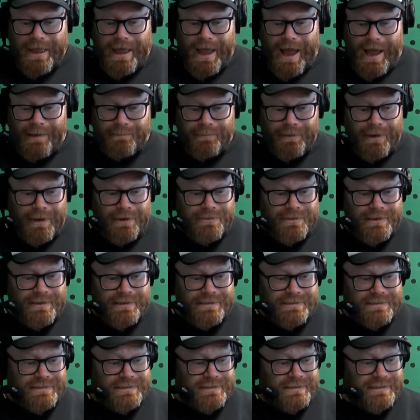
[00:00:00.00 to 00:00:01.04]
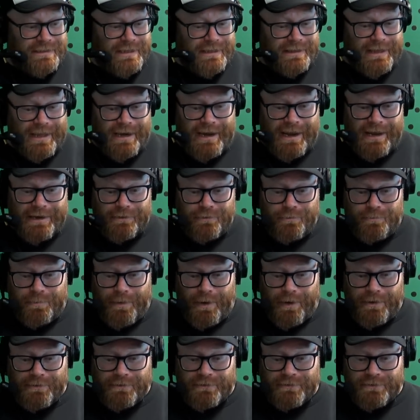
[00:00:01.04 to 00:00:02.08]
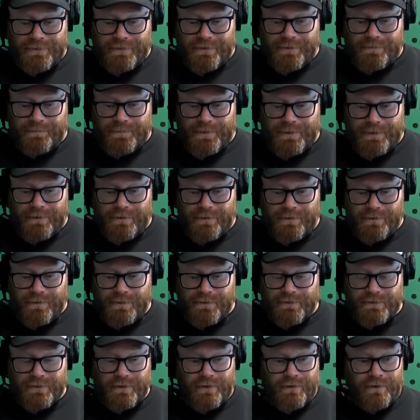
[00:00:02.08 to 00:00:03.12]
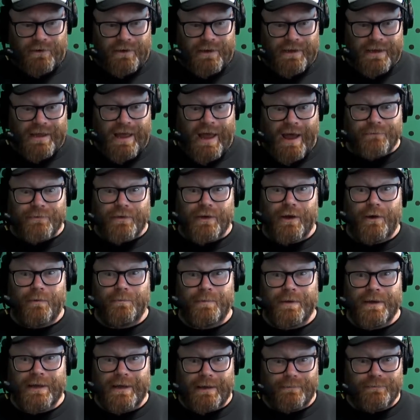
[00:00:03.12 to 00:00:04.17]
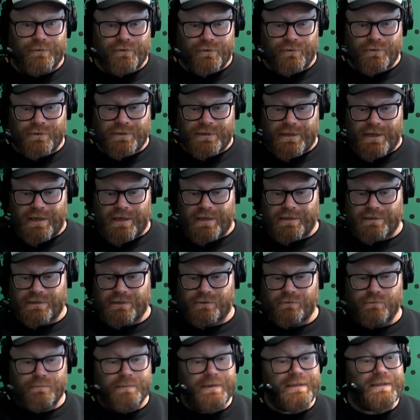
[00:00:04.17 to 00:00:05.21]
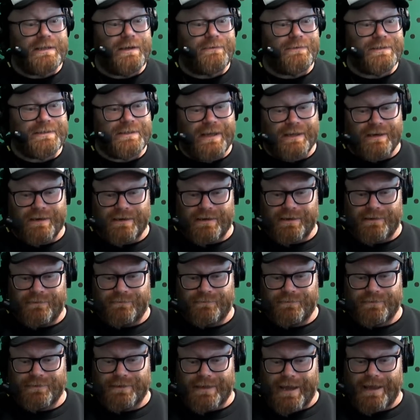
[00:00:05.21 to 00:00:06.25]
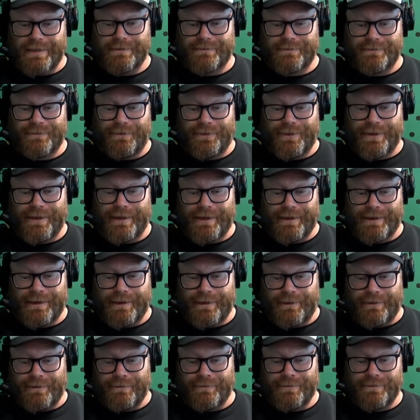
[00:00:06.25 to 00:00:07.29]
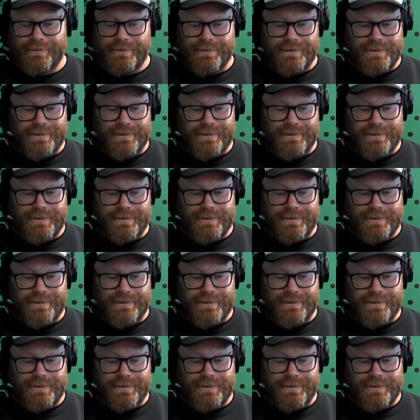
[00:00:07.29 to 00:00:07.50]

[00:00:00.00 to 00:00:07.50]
upload this, get that article posted because I have to go and pick up Georgie and she will be devastated if Dad's not there going